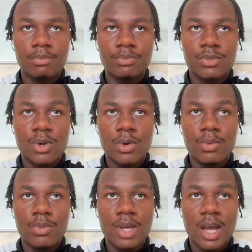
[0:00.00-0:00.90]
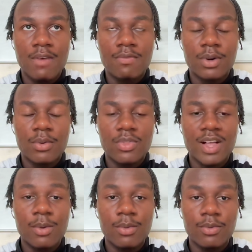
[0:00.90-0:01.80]
So I felt
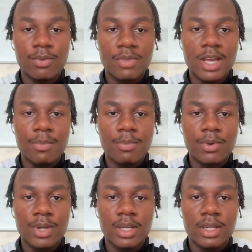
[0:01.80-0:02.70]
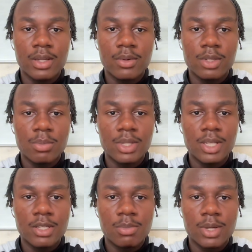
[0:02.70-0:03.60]
that from that point, it was a bit
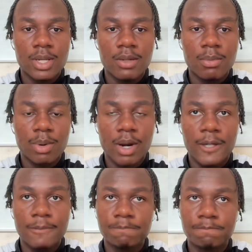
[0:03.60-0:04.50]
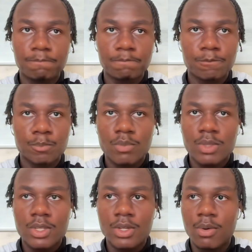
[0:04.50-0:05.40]
disappointing. But,
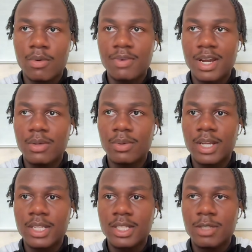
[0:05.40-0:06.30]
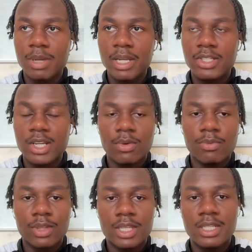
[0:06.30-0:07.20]
a final against the Spanish, I
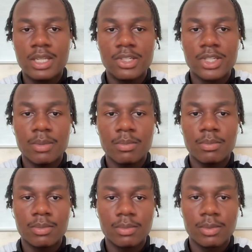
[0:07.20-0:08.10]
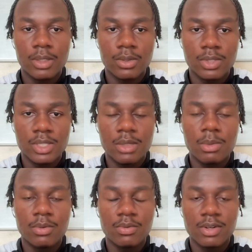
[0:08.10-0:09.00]
don't think there's any shame in losing. They
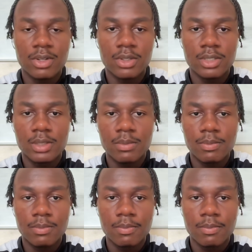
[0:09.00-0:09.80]
were a very good team.